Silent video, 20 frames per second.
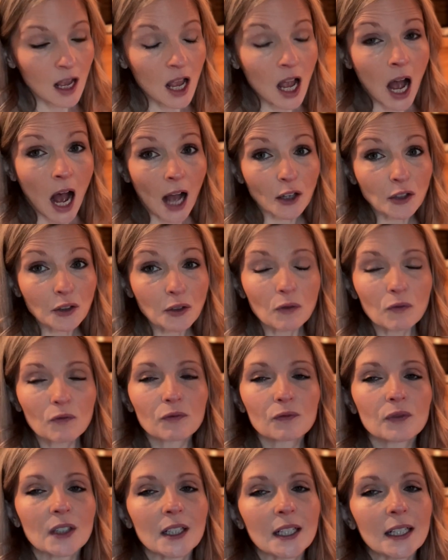I also
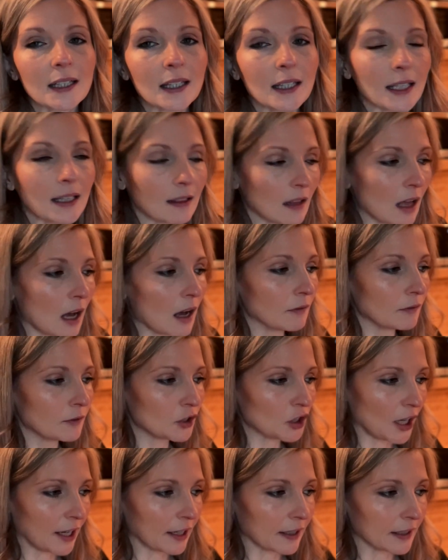really love
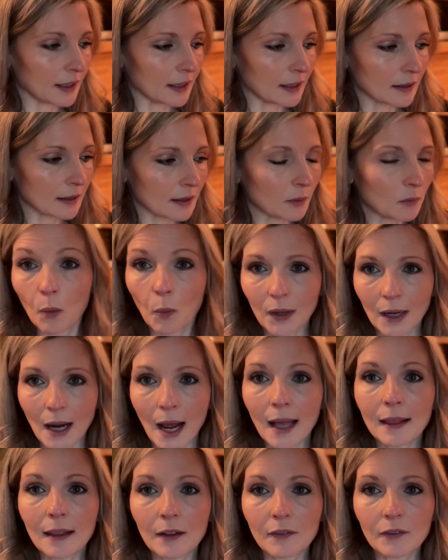cherries. When
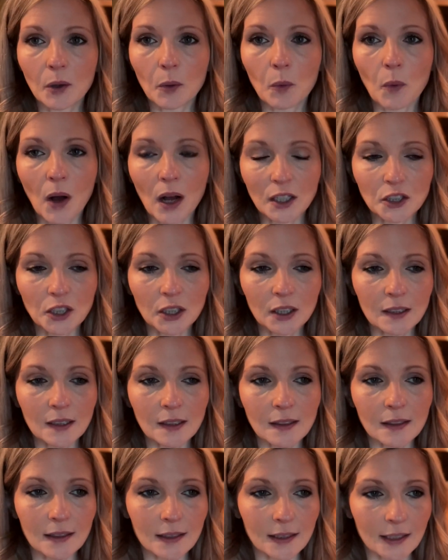I lived in
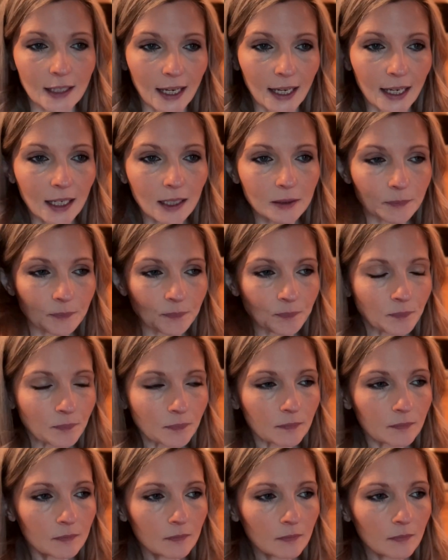Washington State,
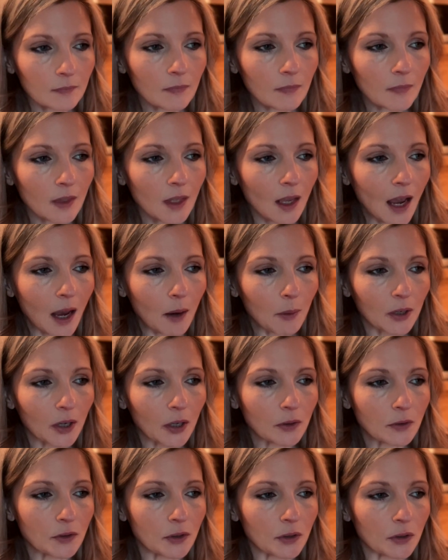I would
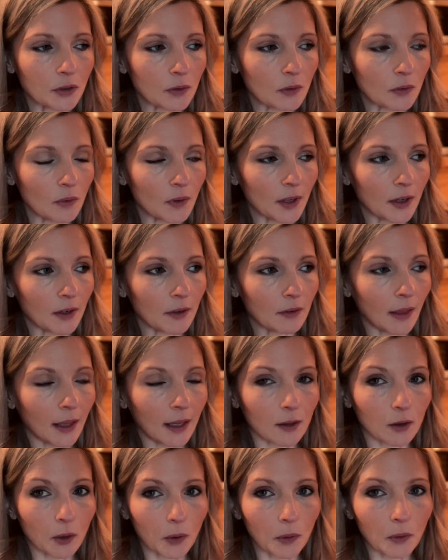go to their
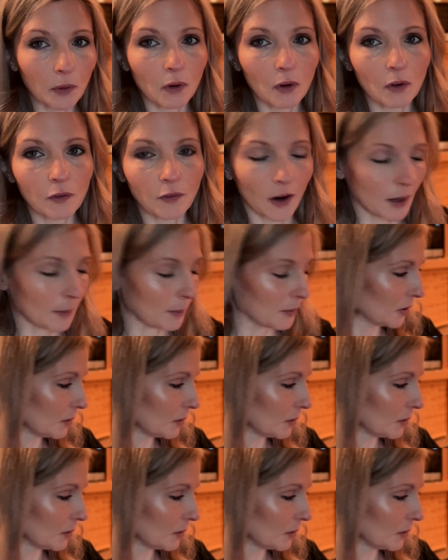like local farmers